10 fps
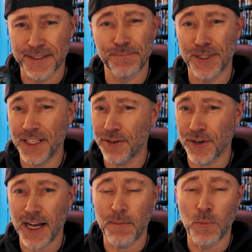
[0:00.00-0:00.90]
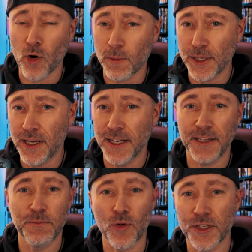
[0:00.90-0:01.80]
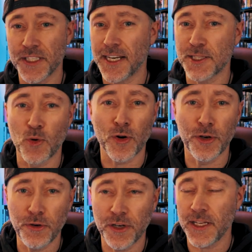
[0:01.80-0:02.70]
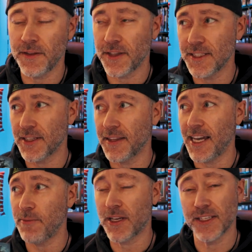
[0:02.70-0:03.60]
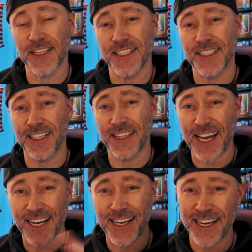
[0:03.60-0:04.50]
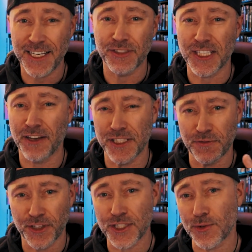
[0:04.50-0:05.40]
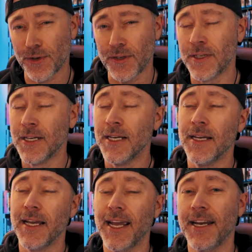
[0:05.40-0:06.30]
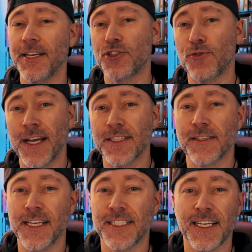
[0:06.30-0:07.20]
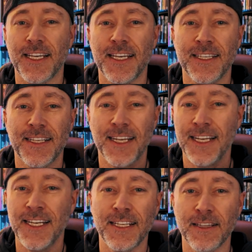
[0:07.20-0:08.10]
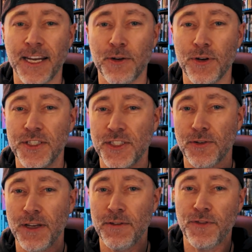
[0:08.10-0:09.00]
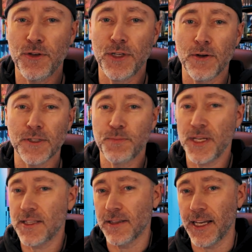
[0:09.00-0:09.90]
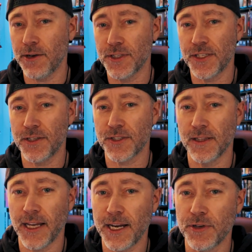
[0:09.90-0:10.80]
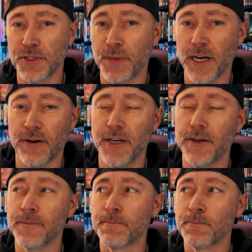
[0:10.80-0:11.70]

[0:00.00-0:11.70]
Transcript: believe it or not, more blood, more sex, more nudity, things like that, because they said that kind of stuff is visceral and it translates to in any language. So even if you don't speak the language and there's a language barrier,